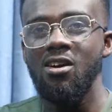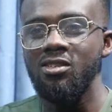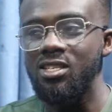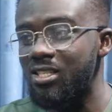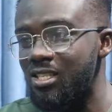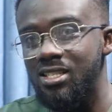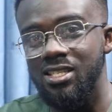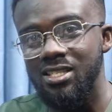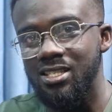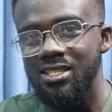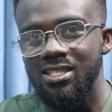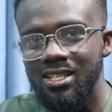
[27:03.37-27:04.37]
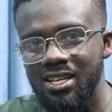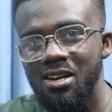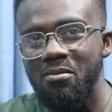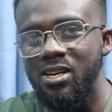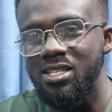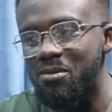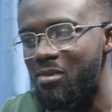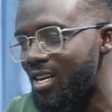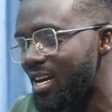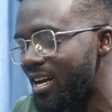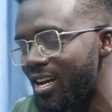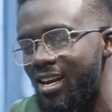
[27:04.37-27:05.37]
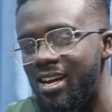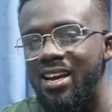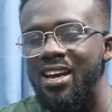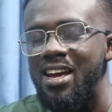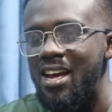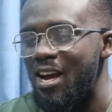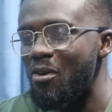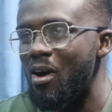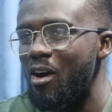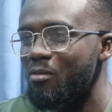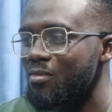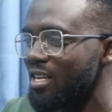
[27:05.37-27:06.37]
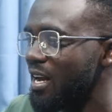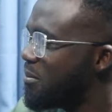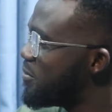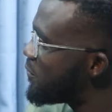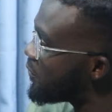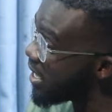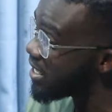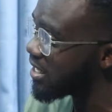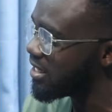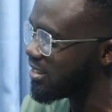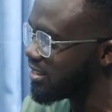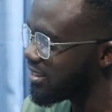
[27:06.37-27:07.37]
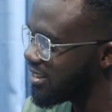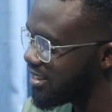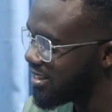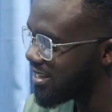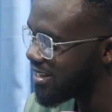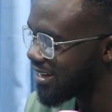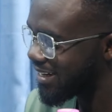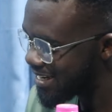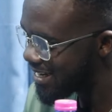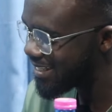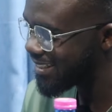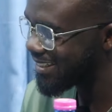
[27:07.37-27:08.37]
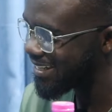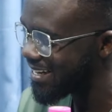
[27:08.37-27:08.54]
out, and a brass and Mekane, our Hanum say. I mean, finally, and then,